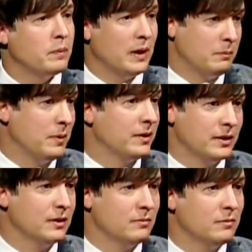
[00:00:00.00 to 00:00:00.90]
pay
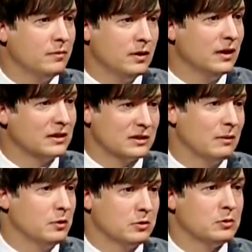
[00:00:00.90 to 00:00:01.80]
period, the next
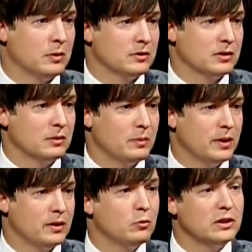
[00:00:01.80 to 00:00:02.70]
time you were supposed to get
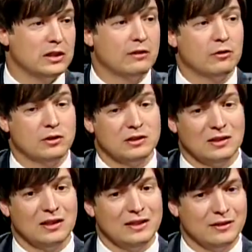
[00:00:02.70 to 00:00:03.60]
paid, whichever is
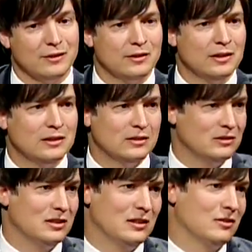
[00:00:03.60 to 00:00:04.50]
later.
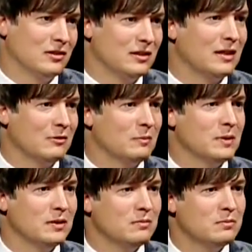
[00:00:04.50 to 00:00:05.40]
So generally that
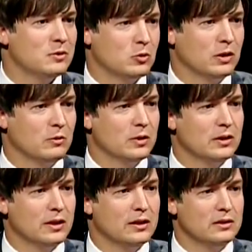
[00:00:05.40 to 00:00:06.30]
would be
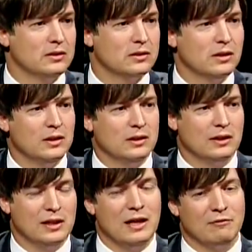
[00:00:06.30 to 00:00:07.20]
21 days.
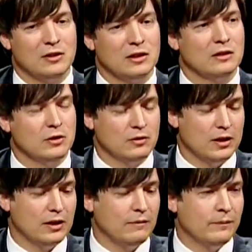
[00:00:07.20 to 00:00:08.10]
They have to give you
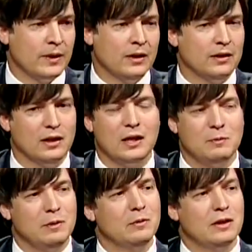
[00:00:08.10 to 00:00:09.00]
that. A lot
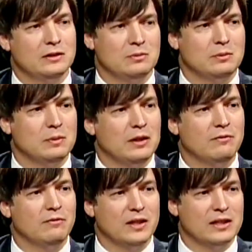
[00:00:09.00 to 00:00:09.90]
of people ask me
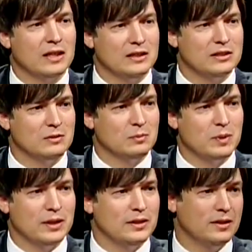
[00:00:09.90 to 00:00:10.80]
about vacation
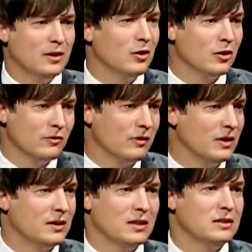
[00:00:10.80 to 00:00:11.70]
pay, earned
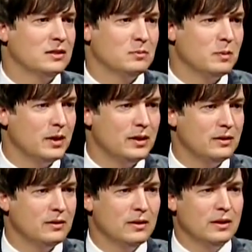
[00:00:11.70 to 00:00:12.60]
vacation
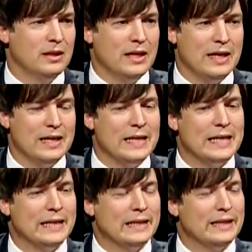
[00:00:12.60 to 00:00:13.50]
pay,
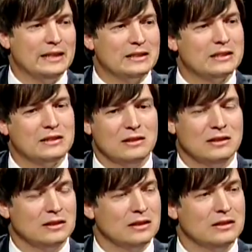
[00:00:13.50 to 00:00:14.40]
and that's,
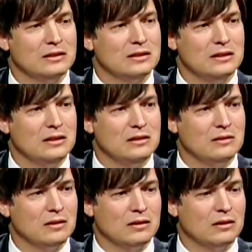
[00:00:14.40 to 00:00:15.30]
in Tennessee,